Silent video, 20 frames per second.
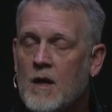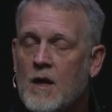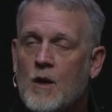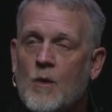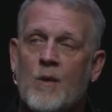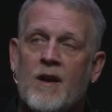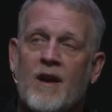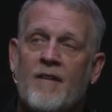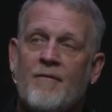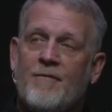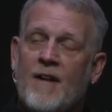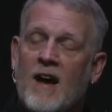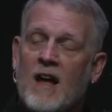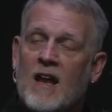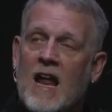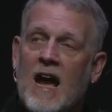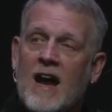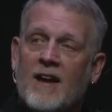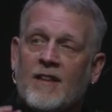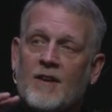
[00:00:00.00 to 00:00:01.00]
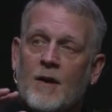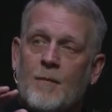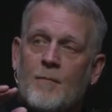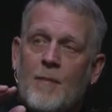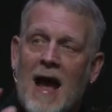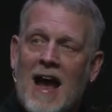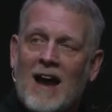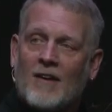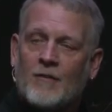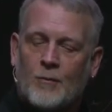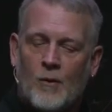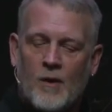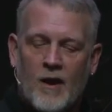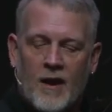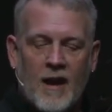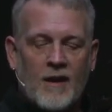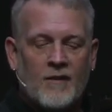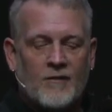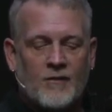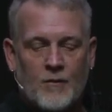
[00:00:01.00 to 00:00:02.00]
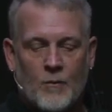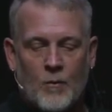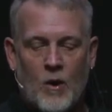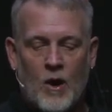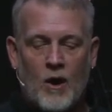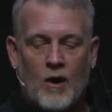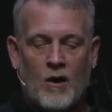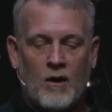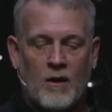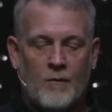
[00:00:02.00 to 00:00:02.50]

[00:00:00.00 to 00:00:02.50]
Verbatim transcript: when it felt like their backs were against the wall,